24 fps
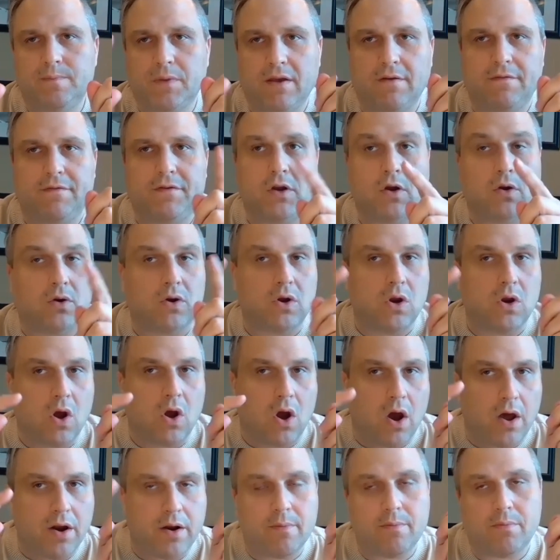if you're
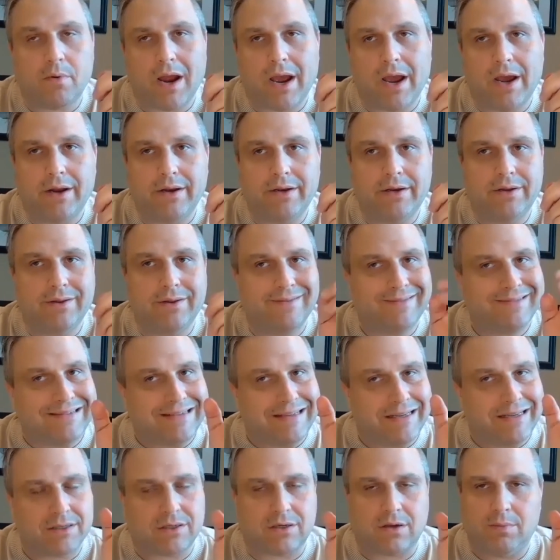not a brand,
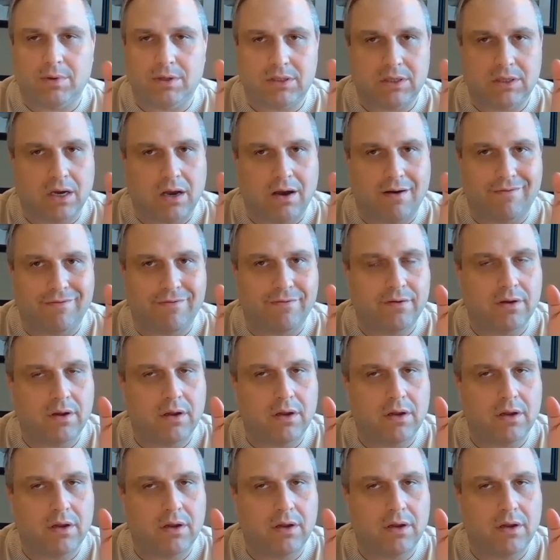it's going to be tough.